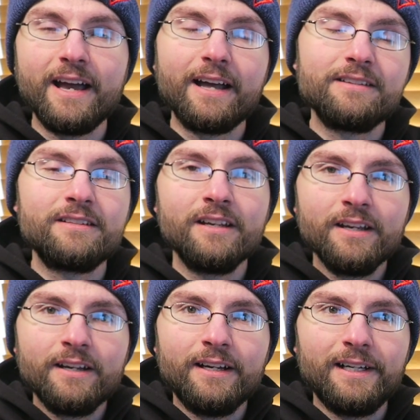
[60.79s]
that
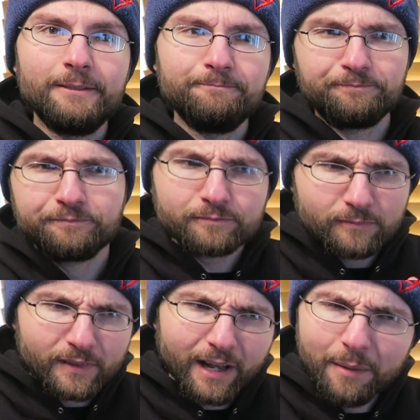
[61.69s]
um,
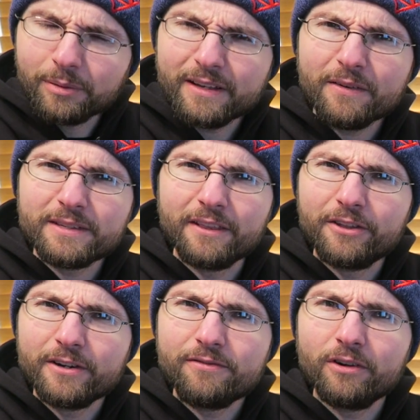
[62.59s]
i believe it was at
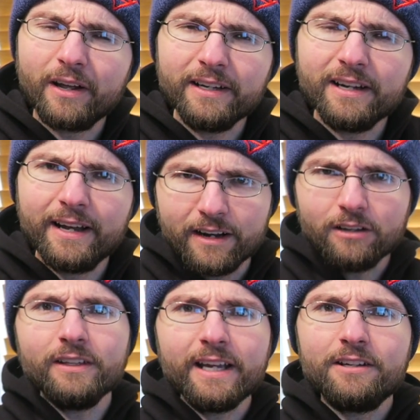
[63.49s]
34.99
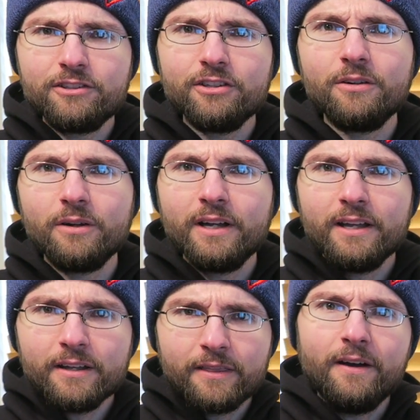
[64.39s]
i'll link to
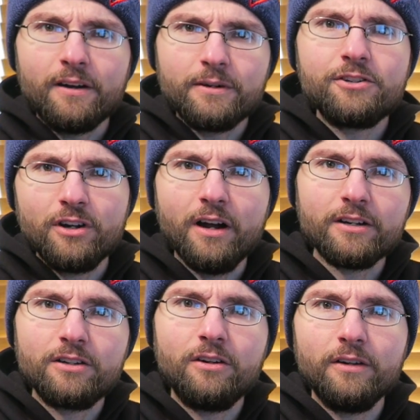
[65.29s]
the original
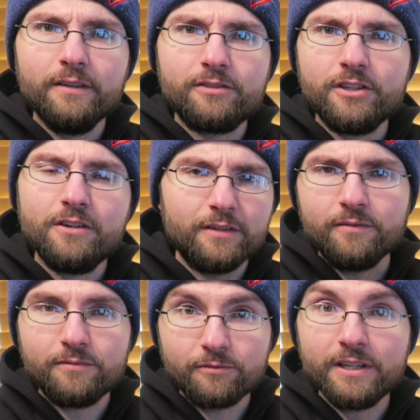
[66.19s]
article so you
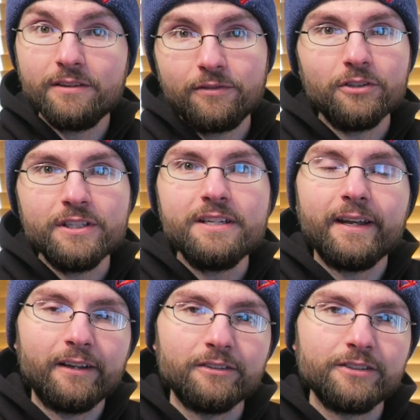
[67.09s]
can read the full
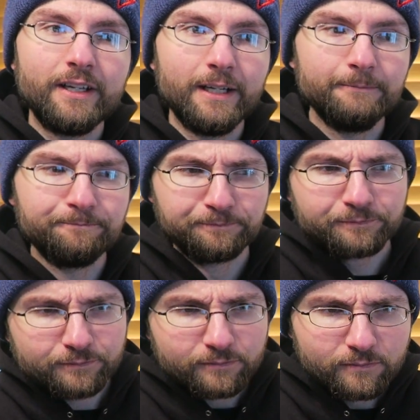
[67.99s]
details um,
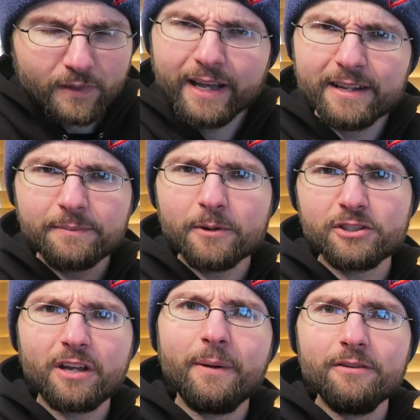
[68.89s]
and it's
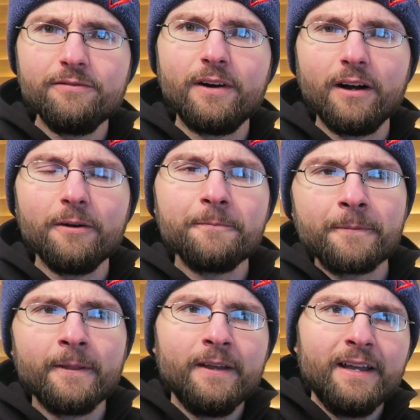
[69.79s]
supposed to come out in fall
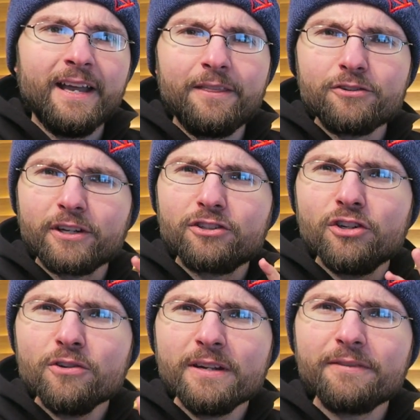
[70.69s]
and there's like
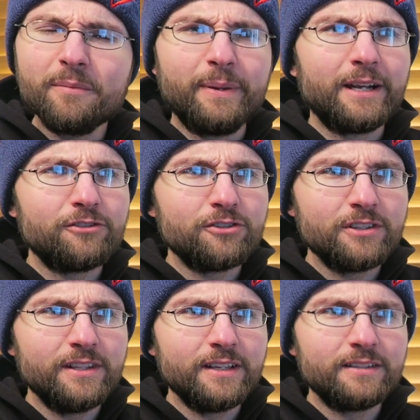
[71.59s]
two different pictures
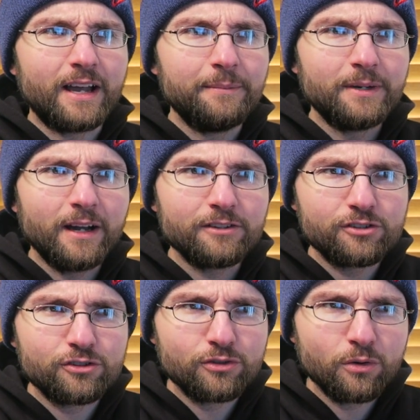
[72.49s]
of this. I'm not
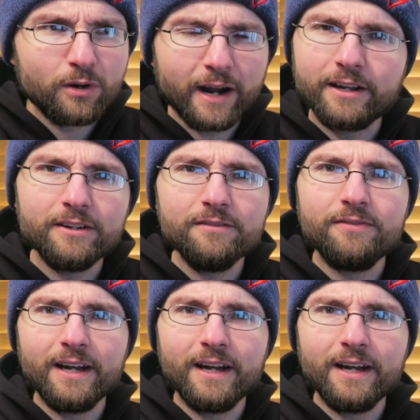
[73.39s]
sure. I couldn't